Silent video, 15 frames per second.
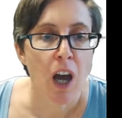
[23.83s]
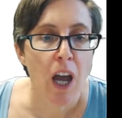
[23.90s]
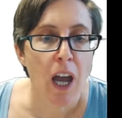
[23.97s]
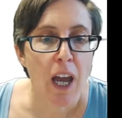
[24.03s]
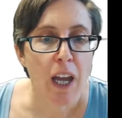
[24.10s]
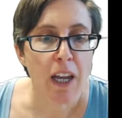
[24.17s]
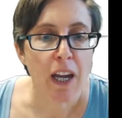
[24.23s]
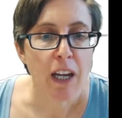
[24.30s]

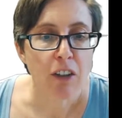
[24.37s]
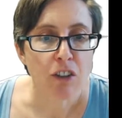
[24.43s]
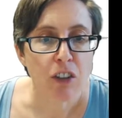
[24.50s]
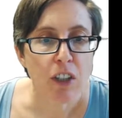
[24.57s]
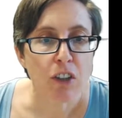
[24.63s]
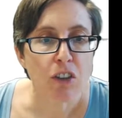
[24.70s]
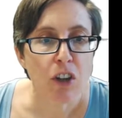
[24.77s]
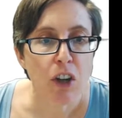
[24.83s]
It
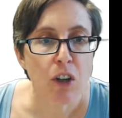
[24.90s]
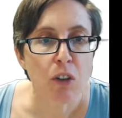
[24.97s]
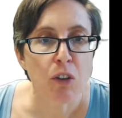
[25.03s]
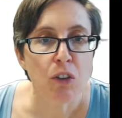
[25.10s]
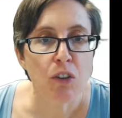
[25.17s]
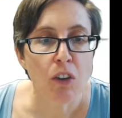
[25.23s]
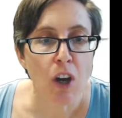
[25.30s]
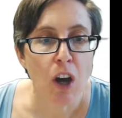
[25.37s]
actually
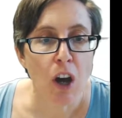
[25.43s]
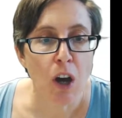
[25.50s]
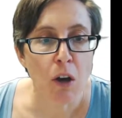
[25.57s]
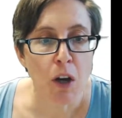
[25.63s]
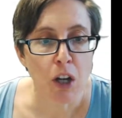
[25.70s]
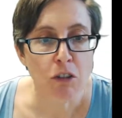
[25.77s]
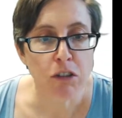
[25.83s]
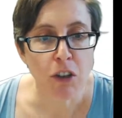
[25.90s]
shows
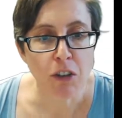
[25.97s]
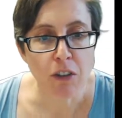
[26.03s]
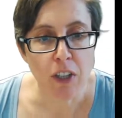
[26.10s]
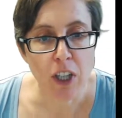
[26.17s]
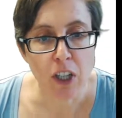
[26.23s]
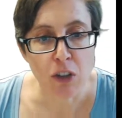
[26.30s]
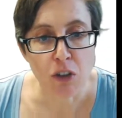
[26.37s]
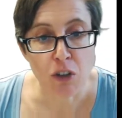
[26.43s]
across
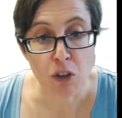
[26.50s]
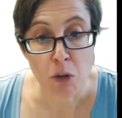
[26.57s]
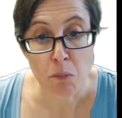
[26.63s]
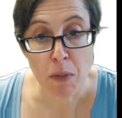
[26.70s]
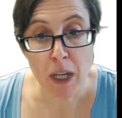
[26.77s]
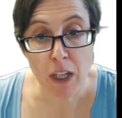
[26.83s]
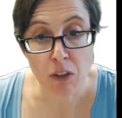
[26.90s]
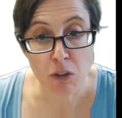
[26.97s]
each
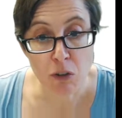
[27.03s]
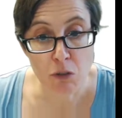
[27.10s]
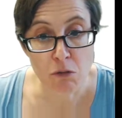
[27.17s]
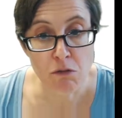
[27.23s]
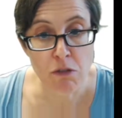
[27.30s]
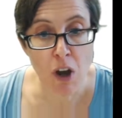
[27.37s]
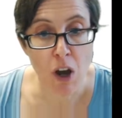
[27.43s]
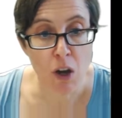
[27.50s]

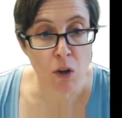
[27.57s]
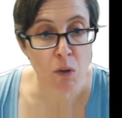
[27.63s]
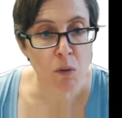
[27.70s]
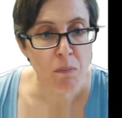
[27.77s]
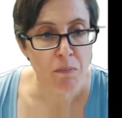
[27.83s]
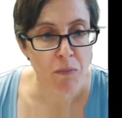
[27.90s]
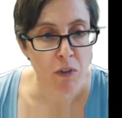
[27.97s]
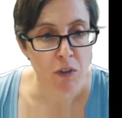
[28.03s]
pixel row,
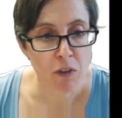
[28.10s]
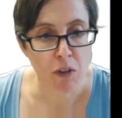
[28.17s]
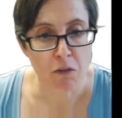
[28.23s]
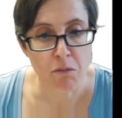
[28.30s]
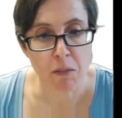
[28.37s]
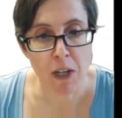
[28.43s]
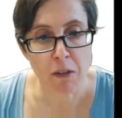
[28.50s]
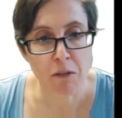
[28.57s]
so
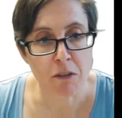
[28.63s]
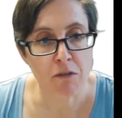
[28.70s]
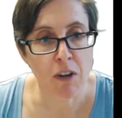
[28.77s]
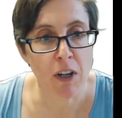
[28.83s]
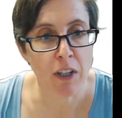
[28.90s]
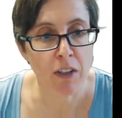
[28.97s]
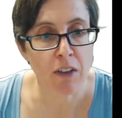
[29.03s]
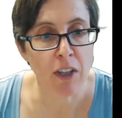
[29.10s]
from left to
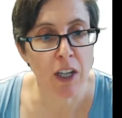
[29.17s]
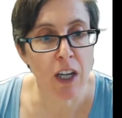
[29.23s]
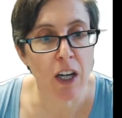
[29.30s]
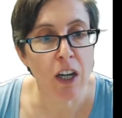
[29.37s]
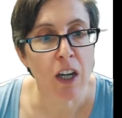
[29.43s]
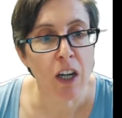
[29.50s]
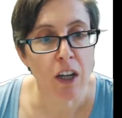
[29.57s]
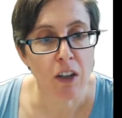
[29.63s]
right
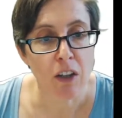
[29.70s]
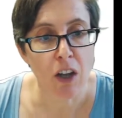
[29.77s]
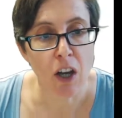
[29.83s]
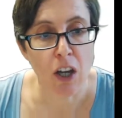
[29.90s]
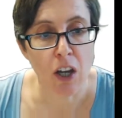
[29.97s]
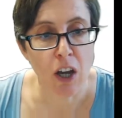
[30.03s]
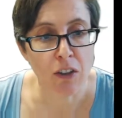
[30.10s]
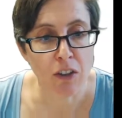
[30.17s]
here,
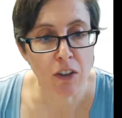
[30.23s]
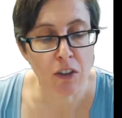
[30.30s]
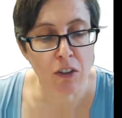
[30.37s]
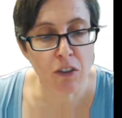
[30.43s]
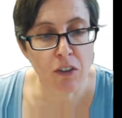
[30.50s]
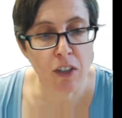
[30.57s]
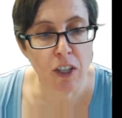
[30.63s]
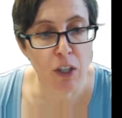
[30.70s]
as you can
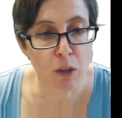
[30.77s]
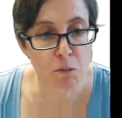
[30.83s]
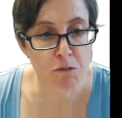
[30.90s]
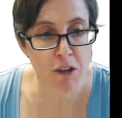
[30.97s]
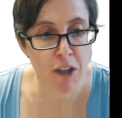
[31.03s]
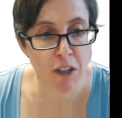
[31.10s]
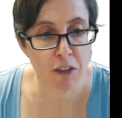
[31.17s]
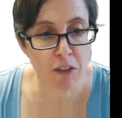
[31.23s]
see, the
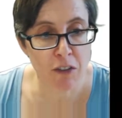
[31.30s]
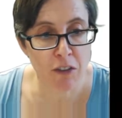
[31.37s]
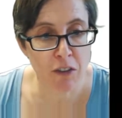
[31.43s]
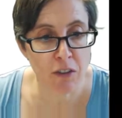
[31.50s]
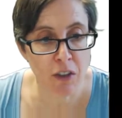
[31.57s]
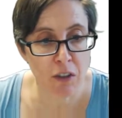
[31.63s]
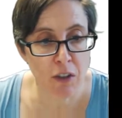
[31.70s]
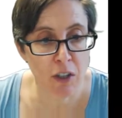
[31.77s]

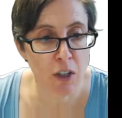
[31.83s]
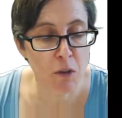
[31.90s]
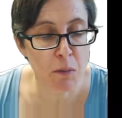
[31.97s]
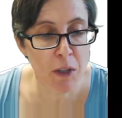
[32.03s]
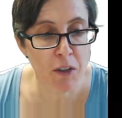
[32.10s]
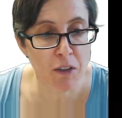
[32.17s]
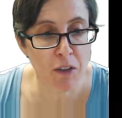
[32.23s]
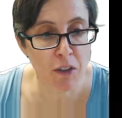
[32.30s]

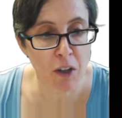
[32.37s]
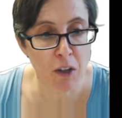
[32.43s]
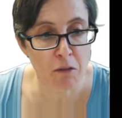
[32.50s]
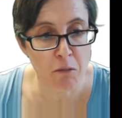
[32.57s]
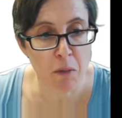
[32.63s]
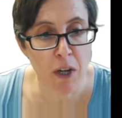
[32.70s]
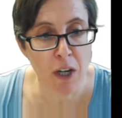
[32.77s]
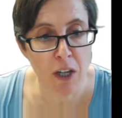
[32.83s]
luminance is going
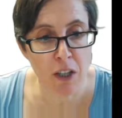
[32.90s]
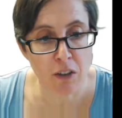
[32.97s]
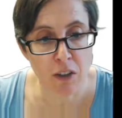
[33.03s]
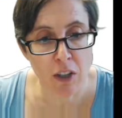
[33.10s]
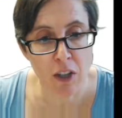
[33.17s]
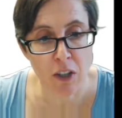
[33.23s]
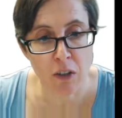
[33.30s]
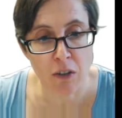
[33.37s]
from high to
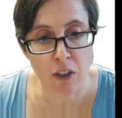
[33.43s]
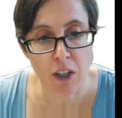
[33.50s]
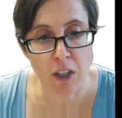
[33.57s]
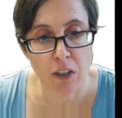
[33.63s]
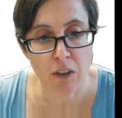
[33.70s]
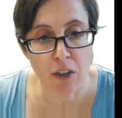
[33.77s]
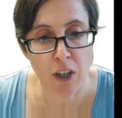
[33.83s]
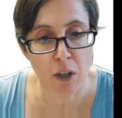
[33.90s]
low to
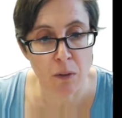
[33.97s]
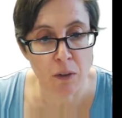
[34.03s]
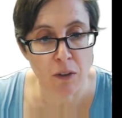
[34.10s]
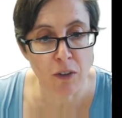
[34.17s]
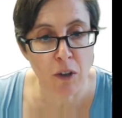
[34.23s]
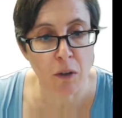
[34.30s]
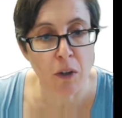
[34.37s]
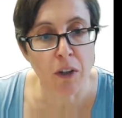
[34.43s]
high to low and
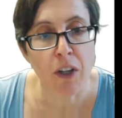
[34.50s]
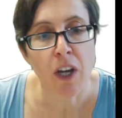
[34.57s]
so on.